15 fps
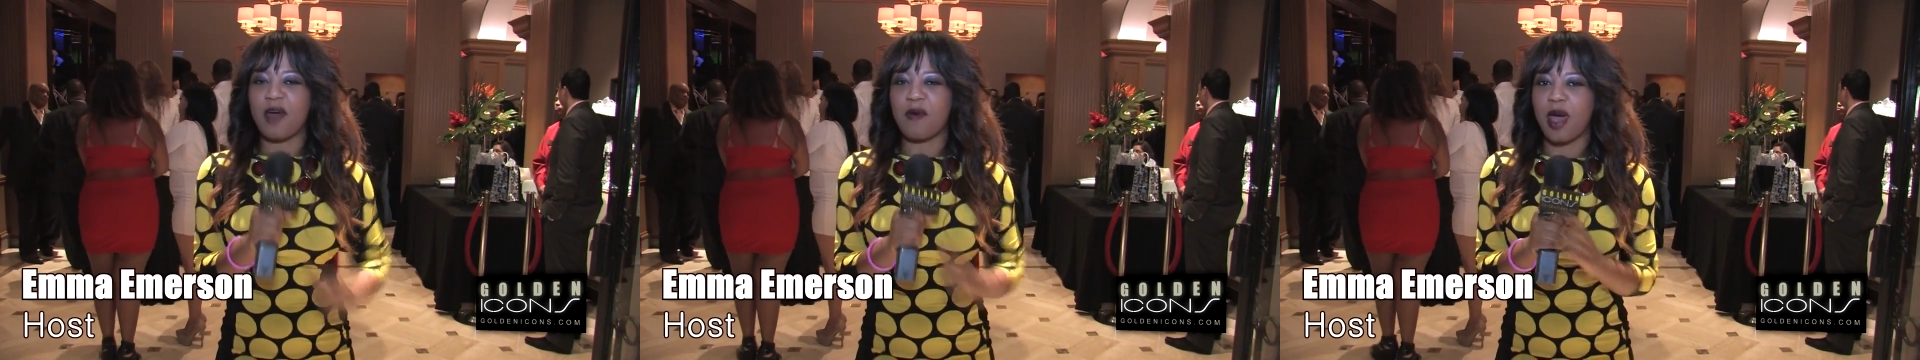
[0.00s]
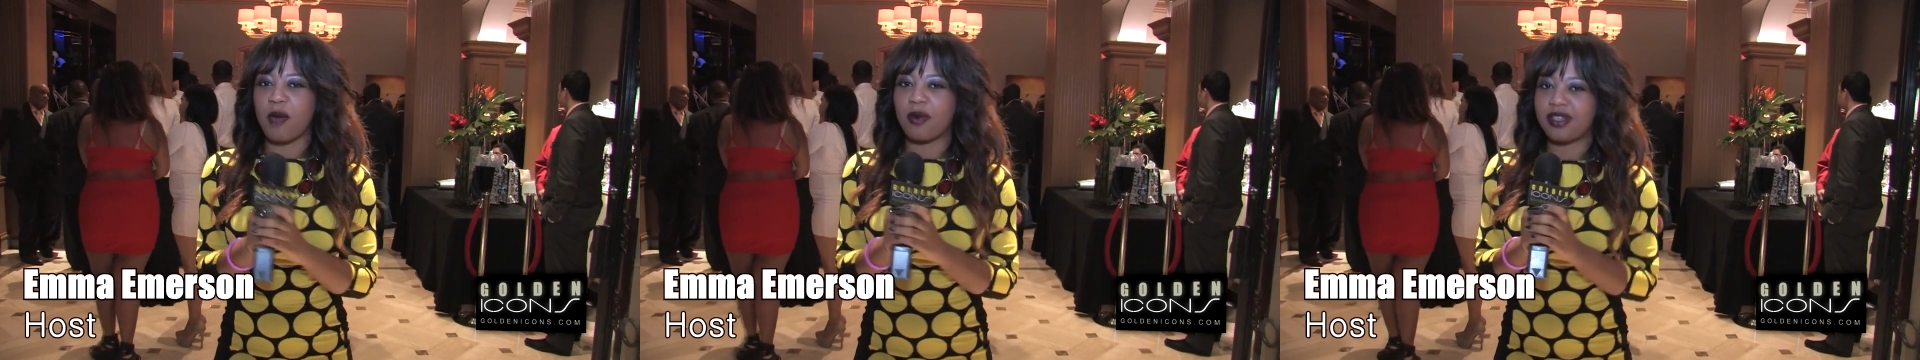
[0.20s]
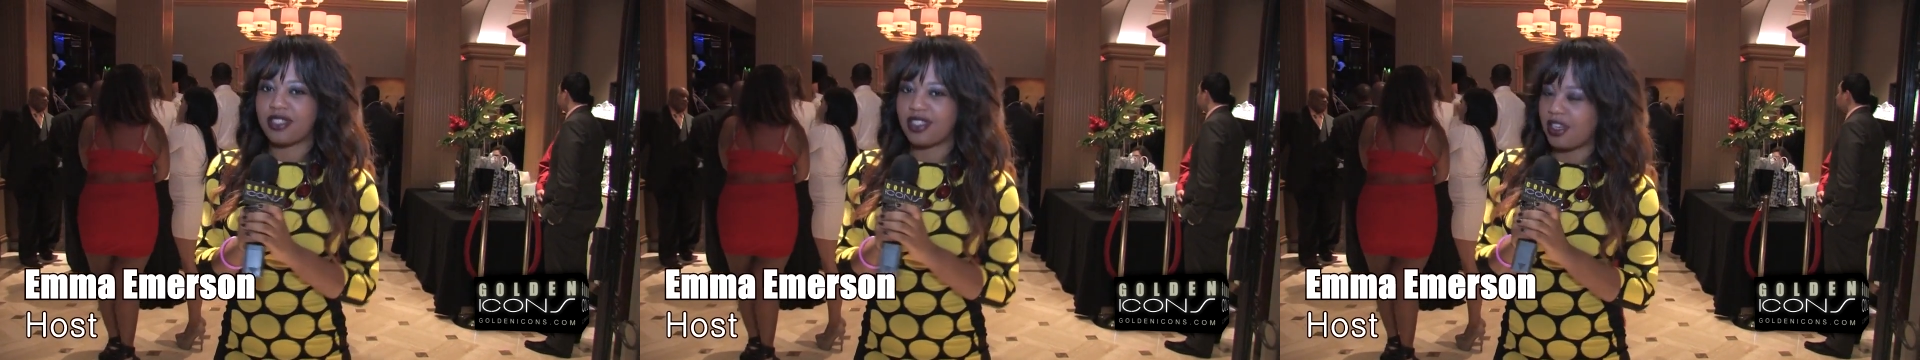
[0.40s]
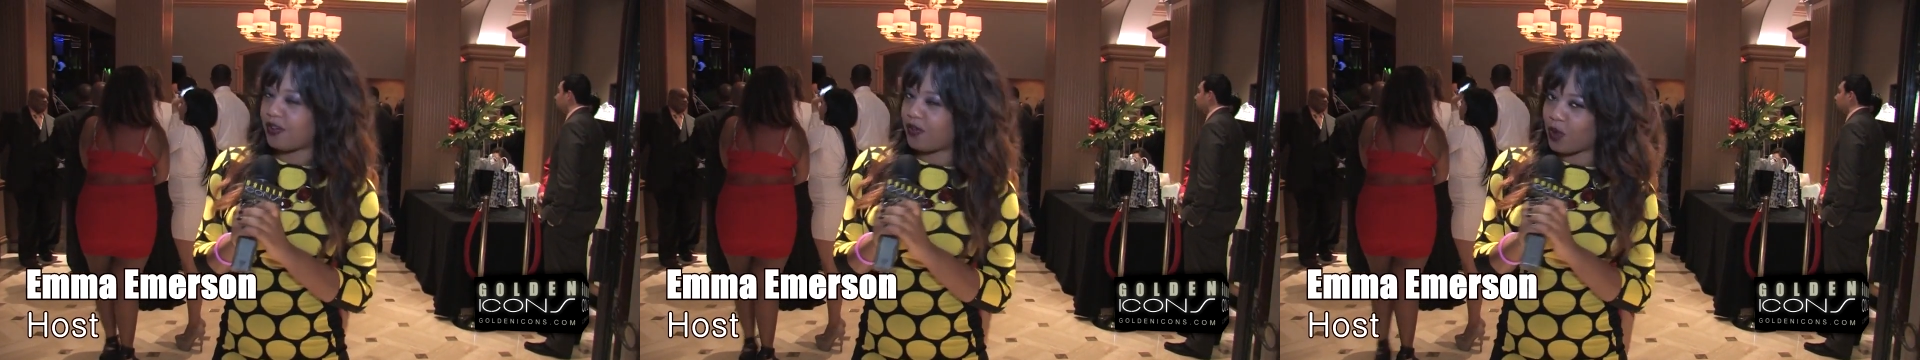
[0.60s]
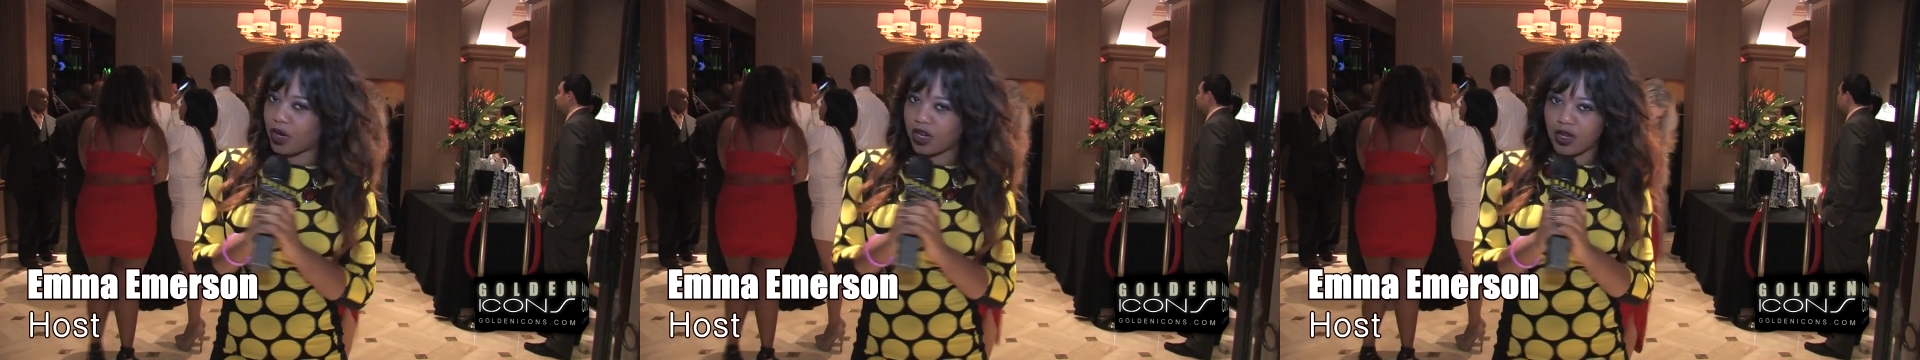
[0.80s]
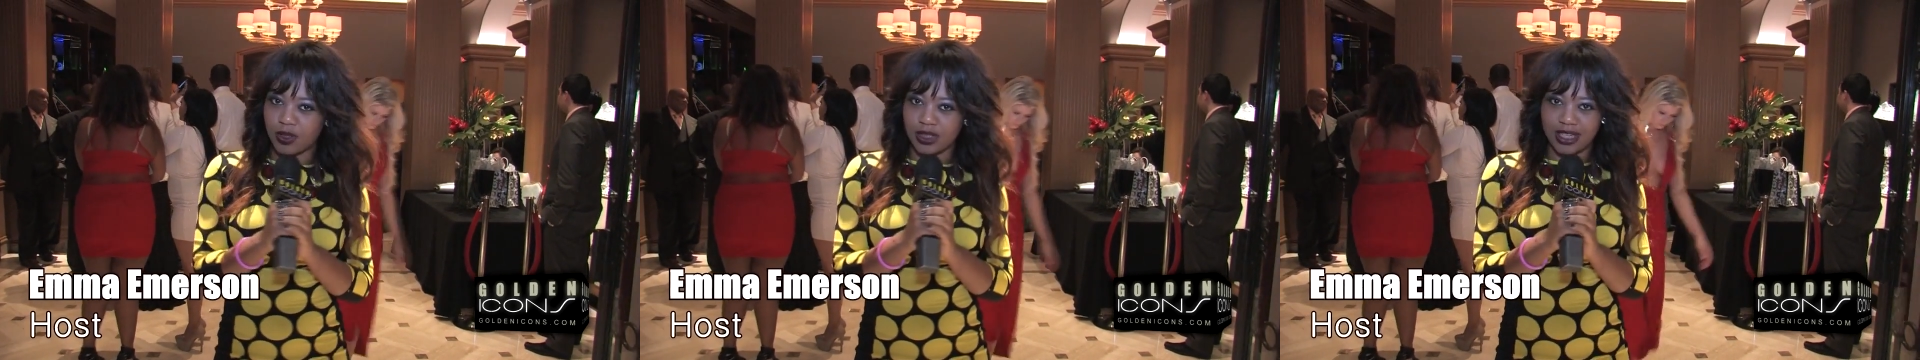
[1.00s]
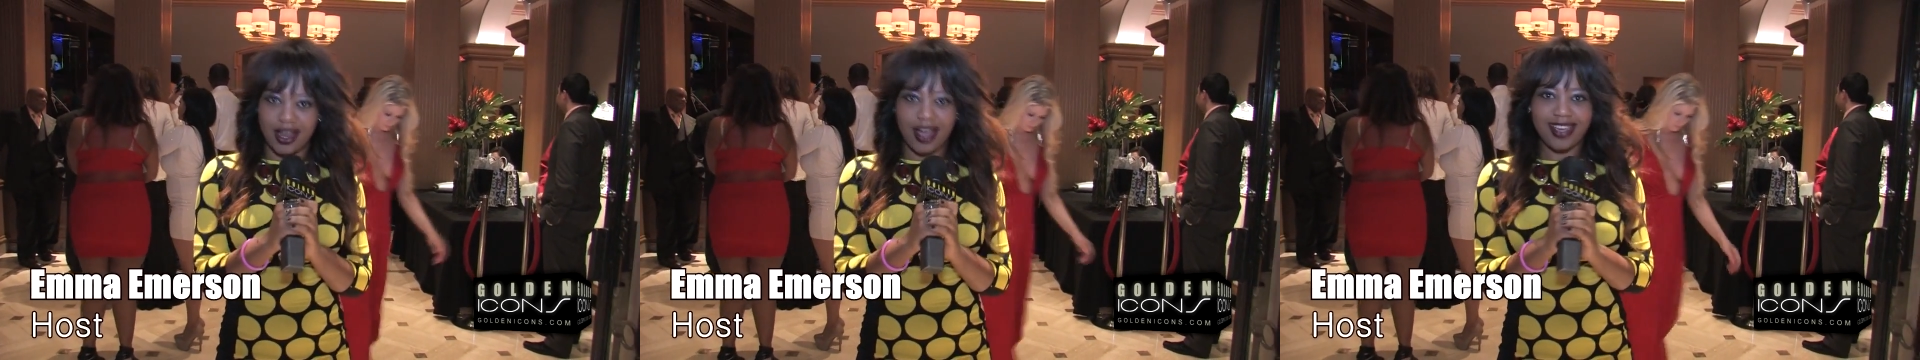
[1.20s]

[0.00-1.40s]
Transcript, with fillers: Emma Emerson for Golden